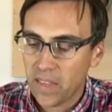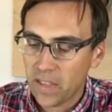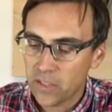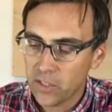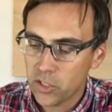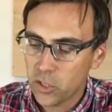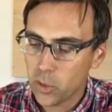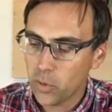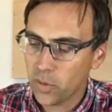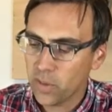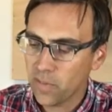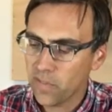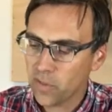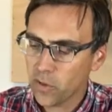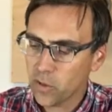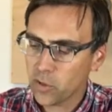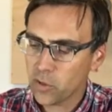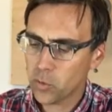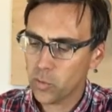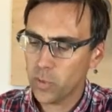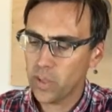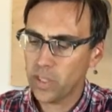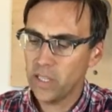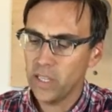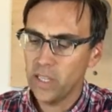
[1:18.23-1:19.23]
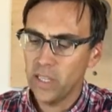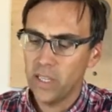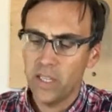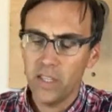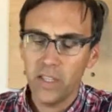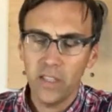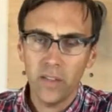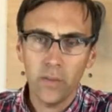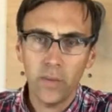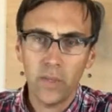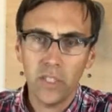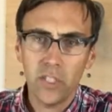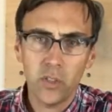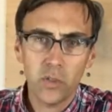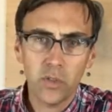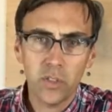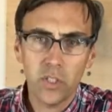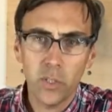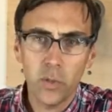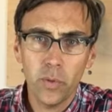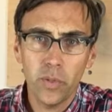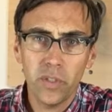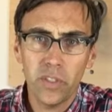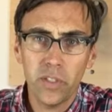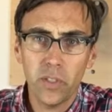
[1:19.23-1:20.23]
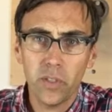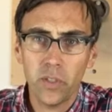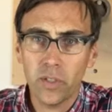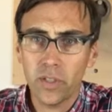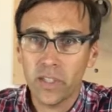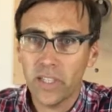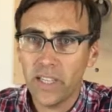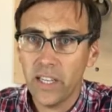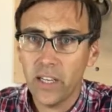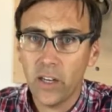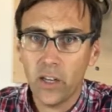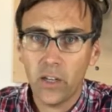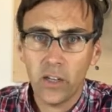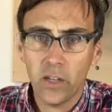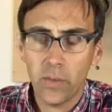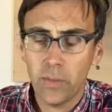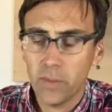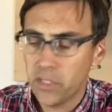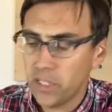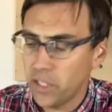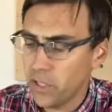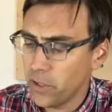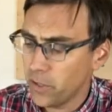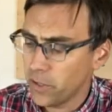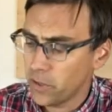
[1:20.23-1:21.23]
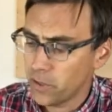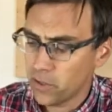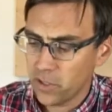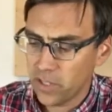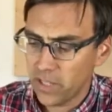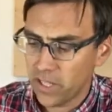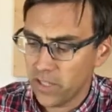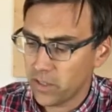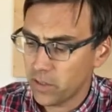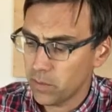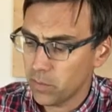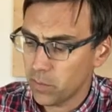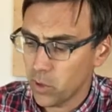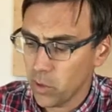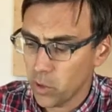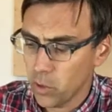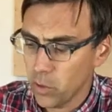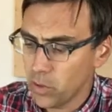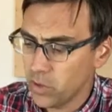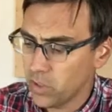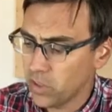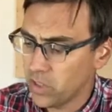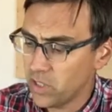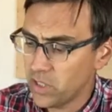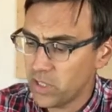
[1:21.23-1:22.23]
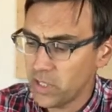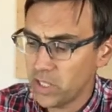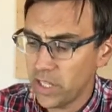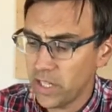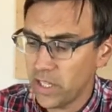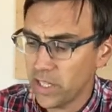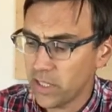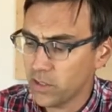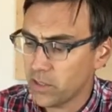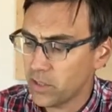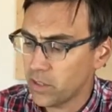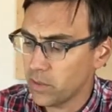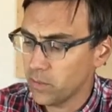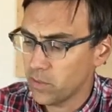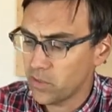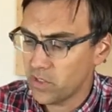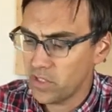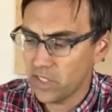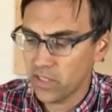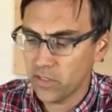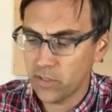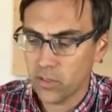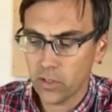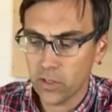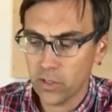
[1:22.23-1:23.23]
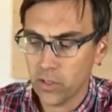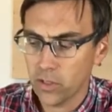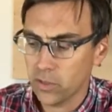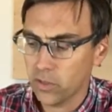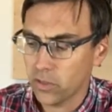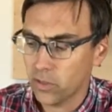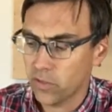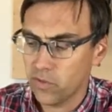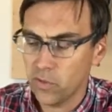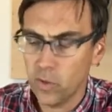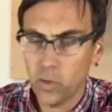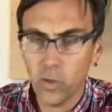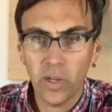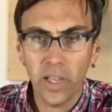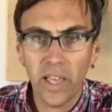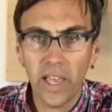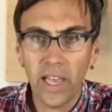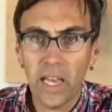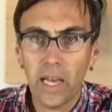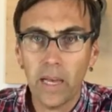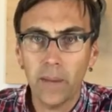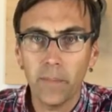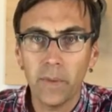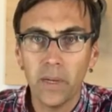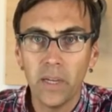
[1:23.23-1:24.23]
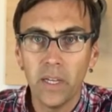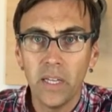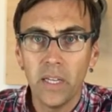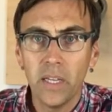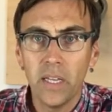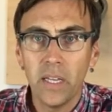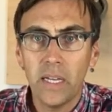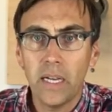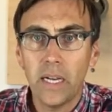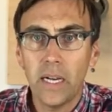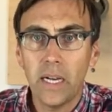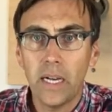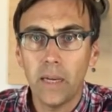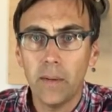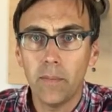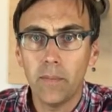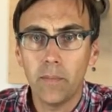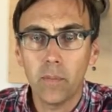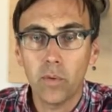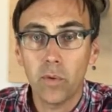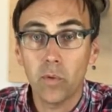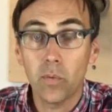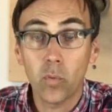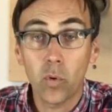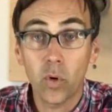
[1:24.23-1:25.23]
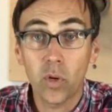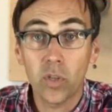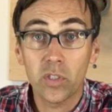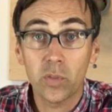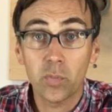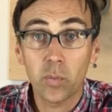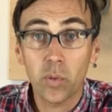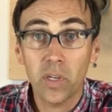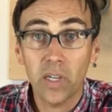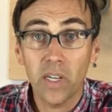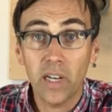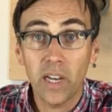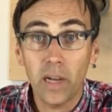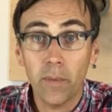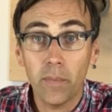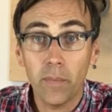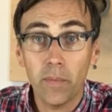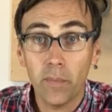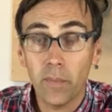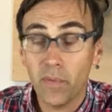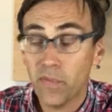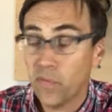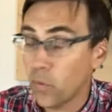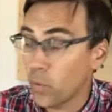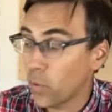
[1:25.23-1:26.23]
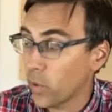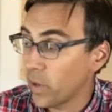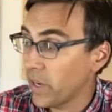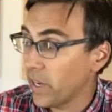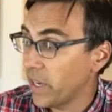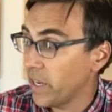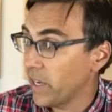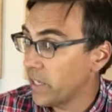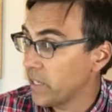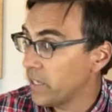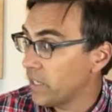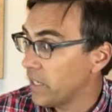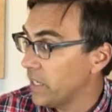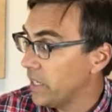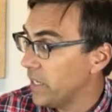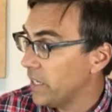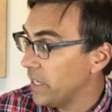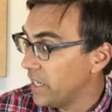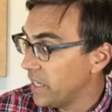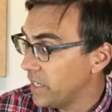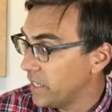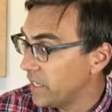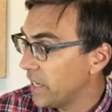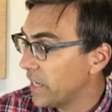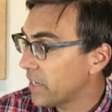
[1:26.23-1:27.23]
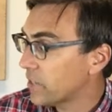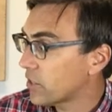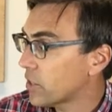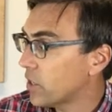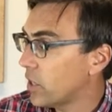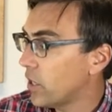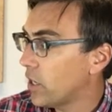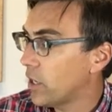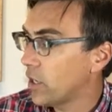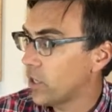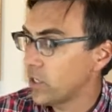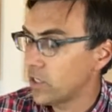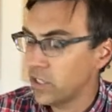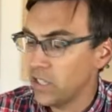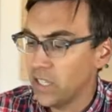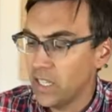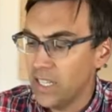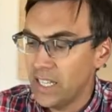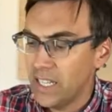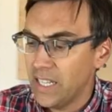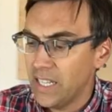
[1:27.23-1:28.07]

So with the first one, what you'll do is you'll get all your materials, you get some glue sticks, some scissors, vocab, words printed out beforehand, index cards,